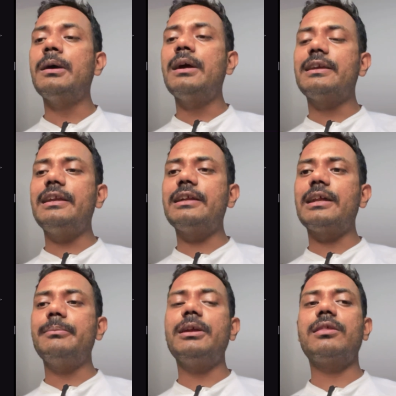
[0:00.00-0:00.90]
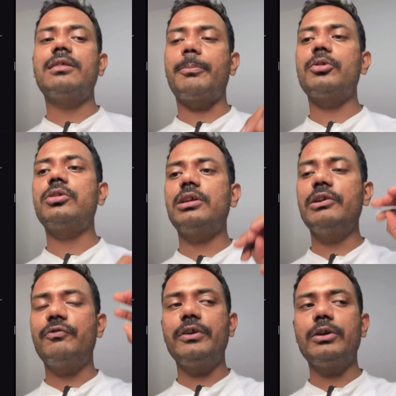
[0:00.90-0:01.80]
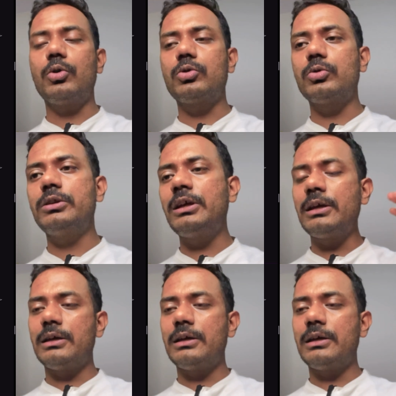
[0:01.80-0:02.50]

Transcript: Clinical means, suppose if we go to the